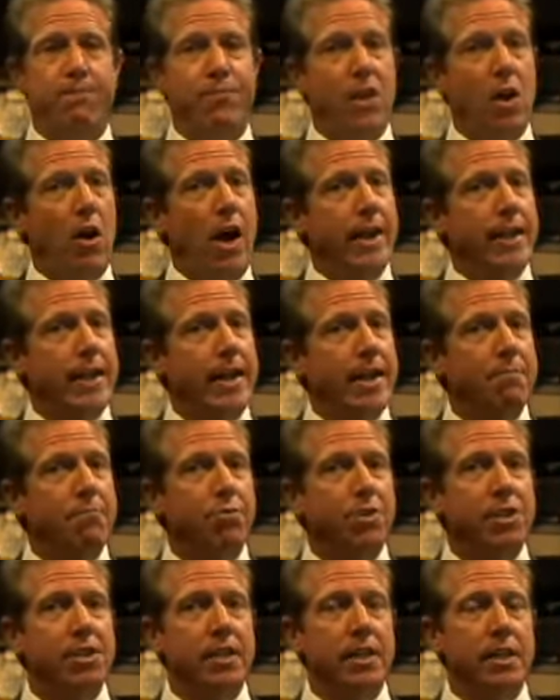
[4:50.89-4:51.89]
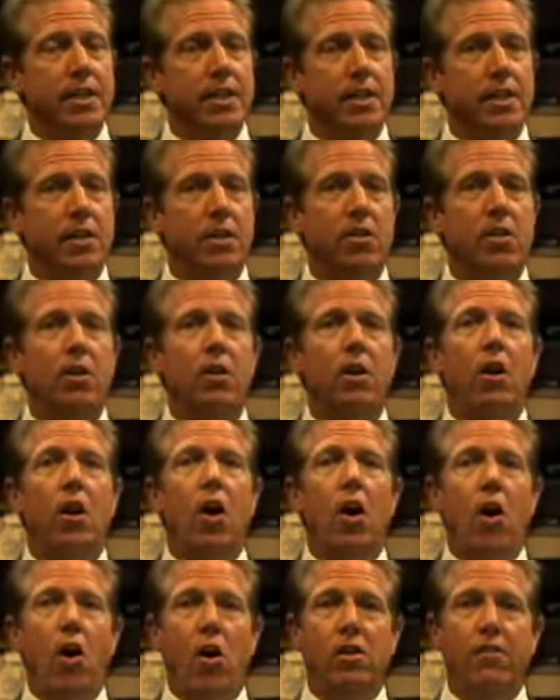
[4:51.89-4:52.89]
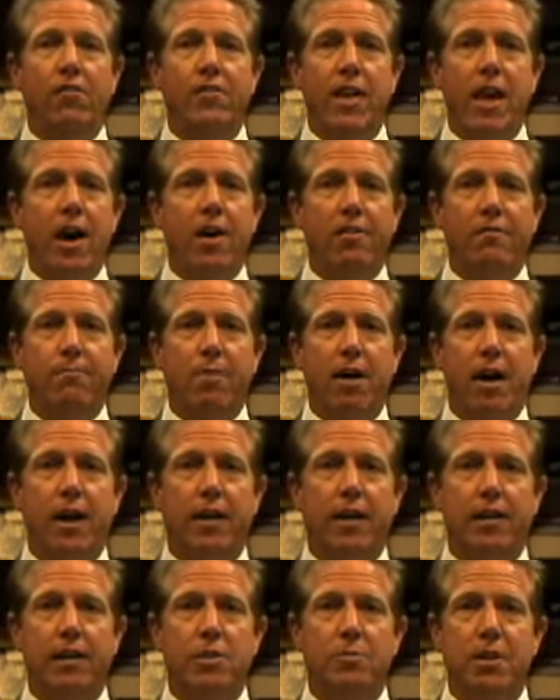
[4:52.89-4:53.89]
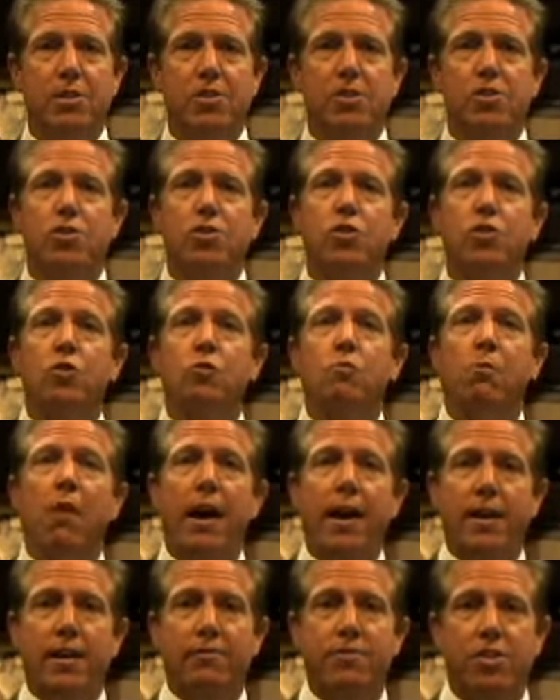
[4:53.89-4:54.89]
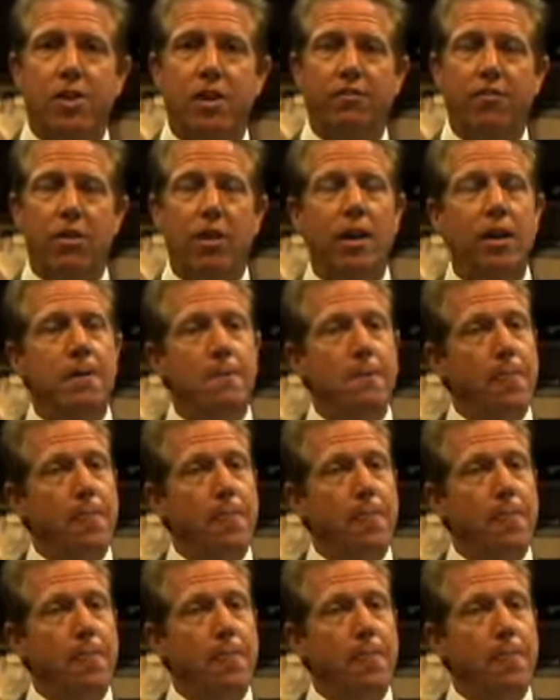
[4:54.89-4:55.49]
Now, I can't predict here all of the out-of-pocket expenses you might have suffered.